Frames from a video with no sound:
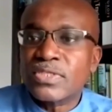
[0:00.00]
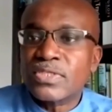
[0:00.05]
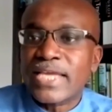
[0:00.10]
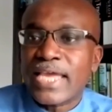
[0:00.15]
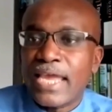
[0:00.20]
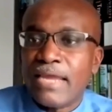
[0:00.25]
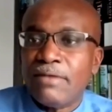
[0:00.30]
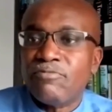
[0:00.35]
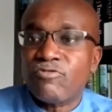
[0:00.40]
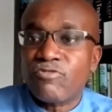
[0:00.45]

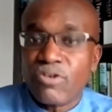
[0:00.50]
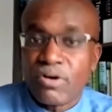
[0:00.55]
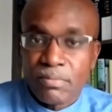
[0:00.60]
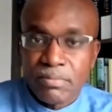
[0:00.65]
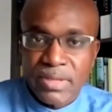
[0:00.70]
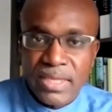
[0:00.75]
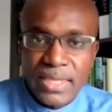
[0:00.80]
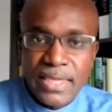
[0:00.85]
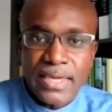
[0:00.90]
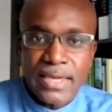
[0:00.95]
came from
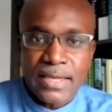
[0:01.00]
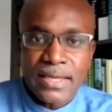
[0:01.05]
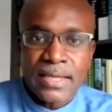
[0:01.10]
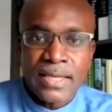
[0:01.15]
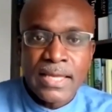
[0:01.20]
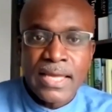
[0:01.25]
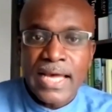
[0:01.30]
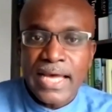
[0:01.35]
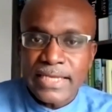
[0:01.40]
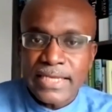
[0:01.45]
here
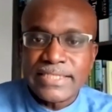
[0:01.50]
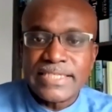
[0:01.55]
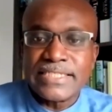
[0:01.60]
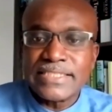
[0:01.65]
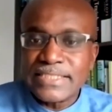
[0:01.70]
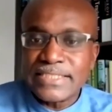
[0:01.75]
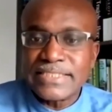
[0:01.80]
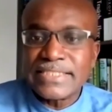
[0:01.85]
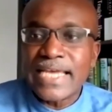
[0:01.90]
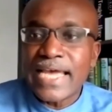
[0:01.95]
and
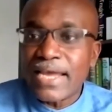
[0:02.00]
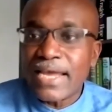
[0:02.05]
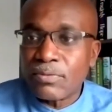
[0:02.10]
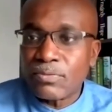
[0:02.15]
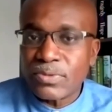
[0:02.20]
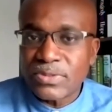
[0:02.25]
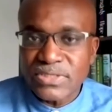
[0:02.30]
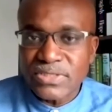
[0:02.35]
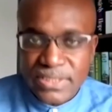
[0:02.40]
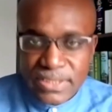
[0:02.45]
this is how it
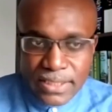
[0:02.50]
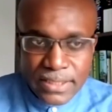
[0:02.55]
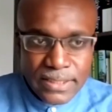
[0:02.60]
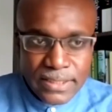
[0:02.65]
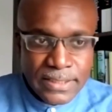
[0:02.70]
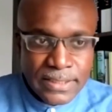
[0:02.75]
was done.